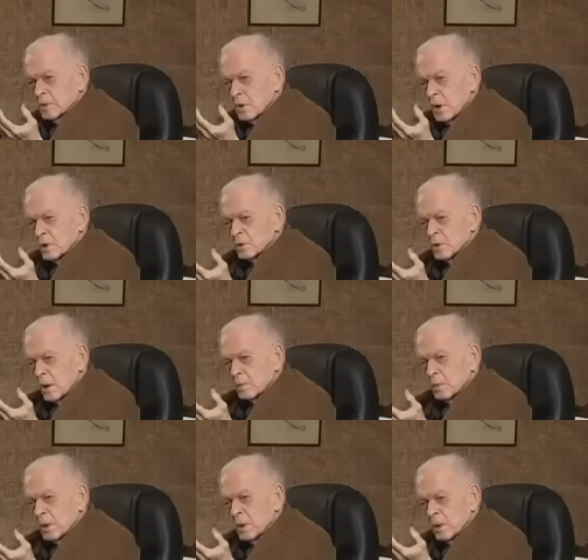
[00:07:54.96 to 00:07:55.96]
Change
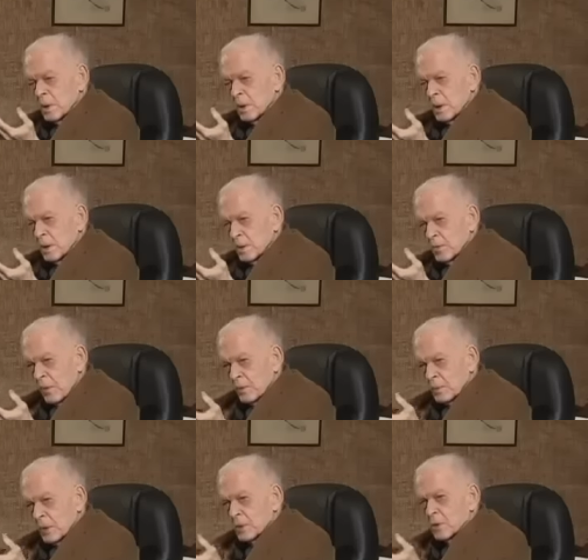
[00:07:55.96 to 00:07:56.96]
can be
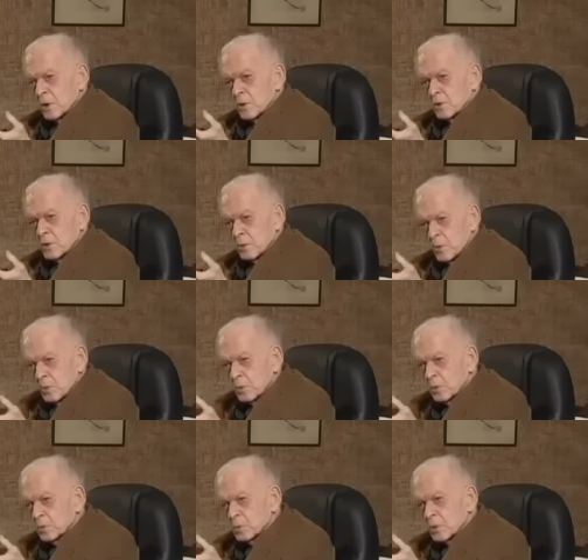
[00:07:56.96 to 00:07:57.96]
from dictatorship to a
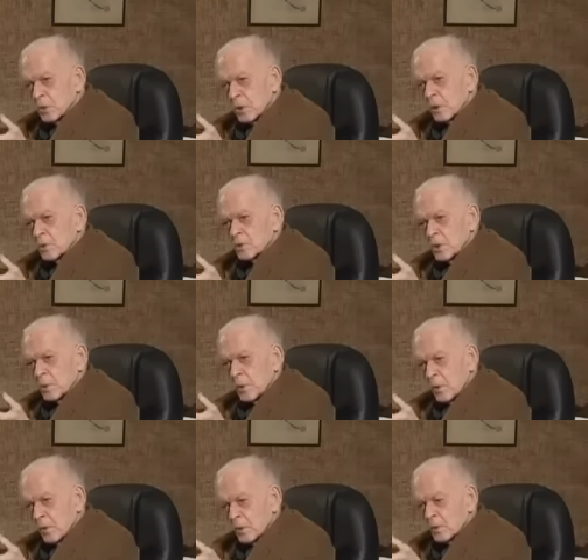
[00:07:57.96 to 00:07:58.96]
new dictatorship.
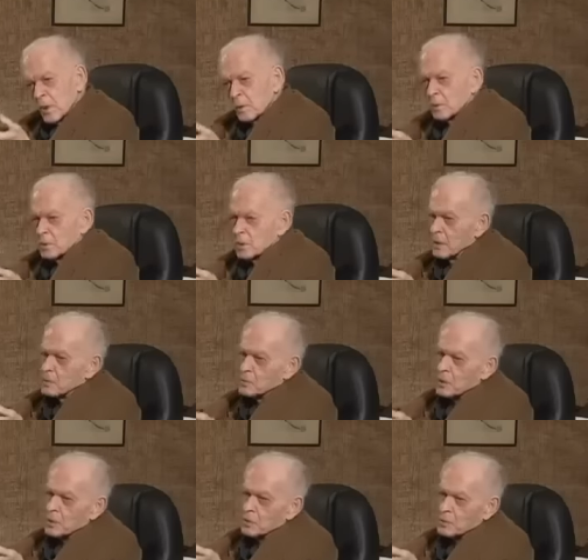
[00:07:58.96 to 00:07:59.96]
Of course, that was
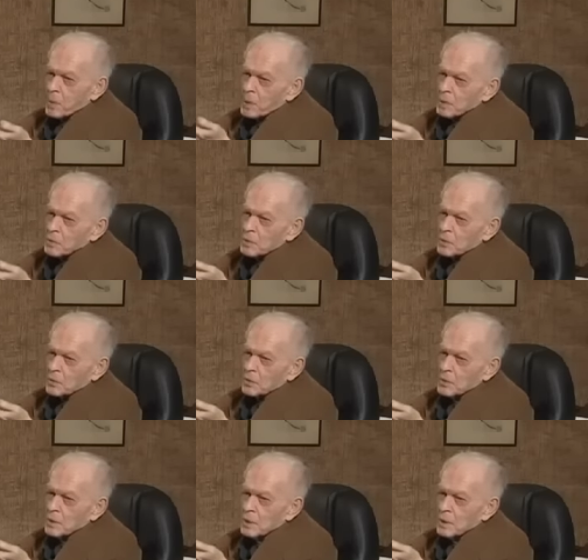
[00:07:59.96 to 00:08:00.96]
Aristotle's politics,
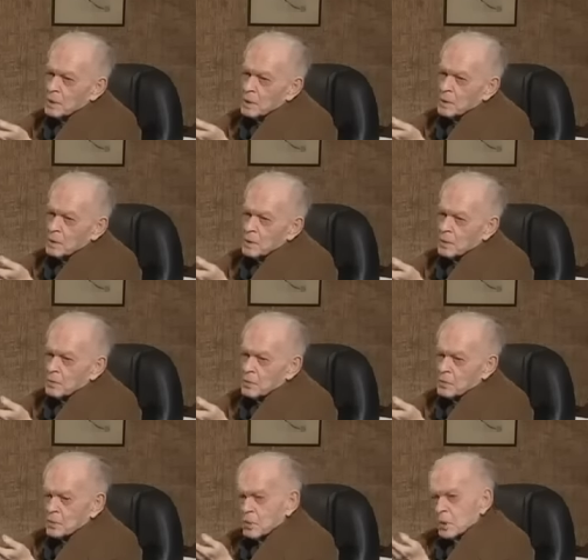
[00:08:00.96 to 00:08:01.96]

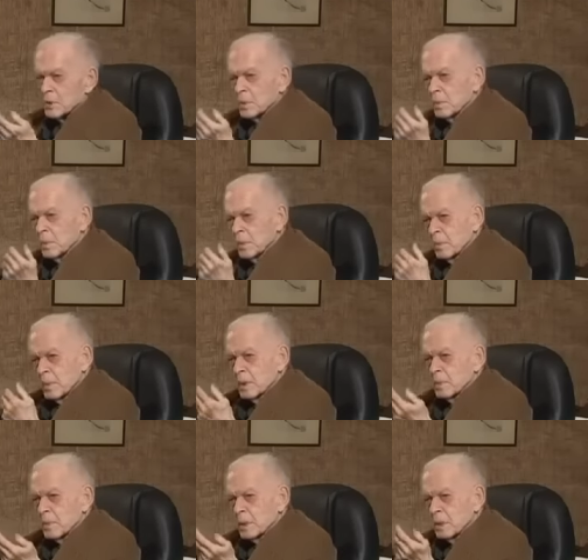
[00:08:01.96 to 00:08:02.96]
studied
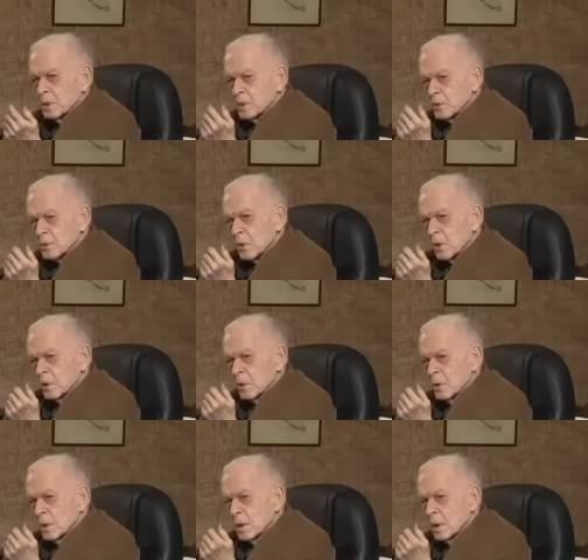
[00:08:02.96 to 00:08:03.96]
many, many years ago.